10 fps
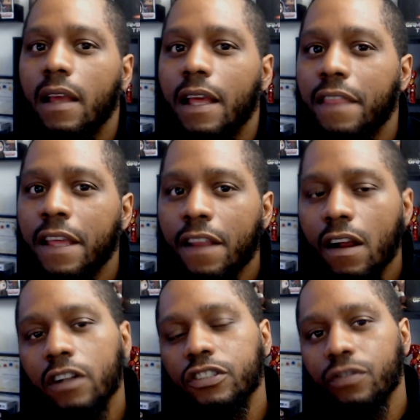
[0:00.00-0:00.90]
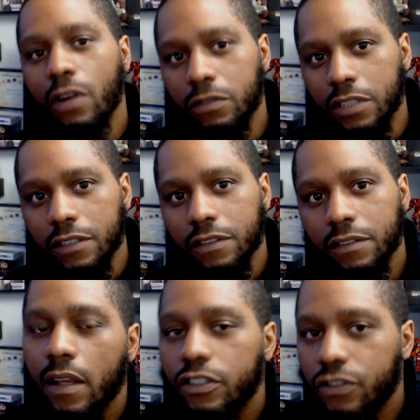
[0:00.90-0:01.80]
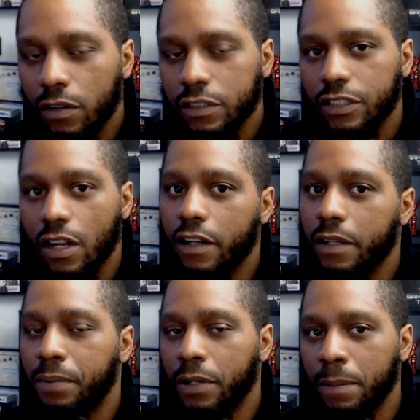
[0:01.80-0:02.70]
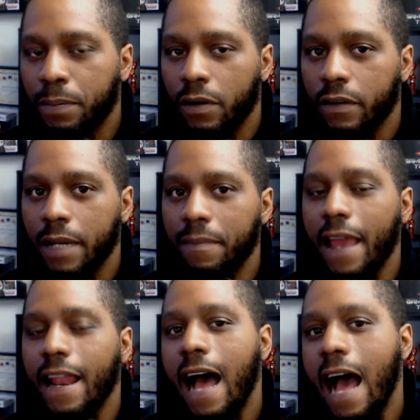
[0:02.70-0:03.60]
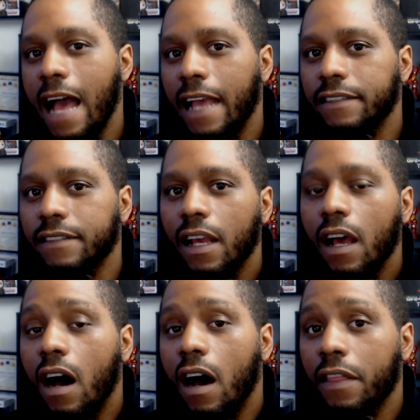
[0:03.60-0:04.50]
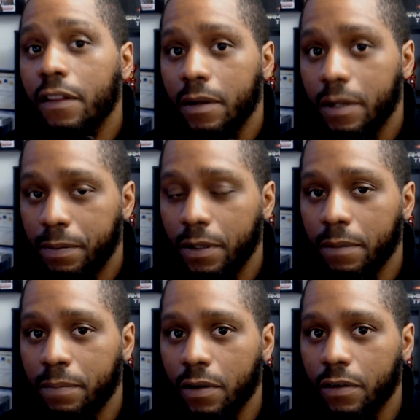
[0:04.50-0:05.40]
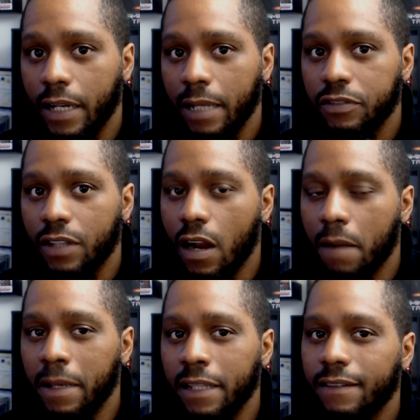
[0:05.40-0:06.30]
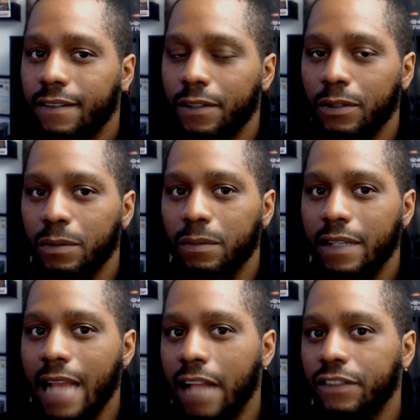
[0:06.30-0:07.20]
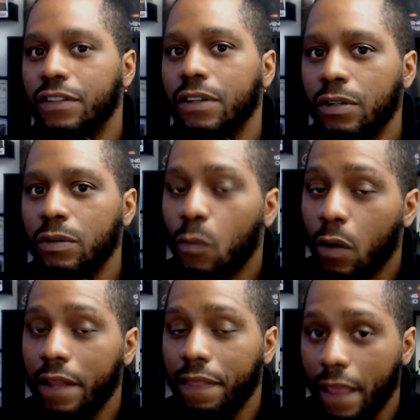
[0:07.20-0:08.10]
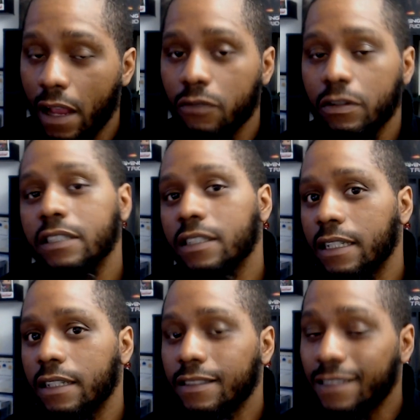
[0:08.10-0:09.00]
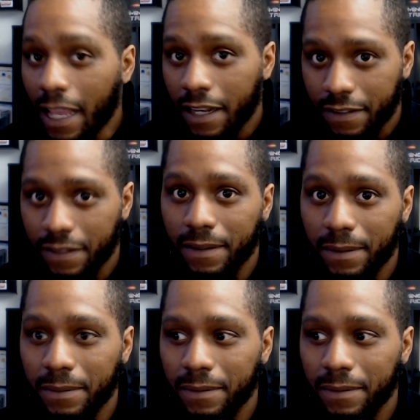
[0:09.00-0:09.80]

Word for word: And then there are Trojans. Trojans are a computer program that hides other computer programs that are meant to not do what they are originally stated to do.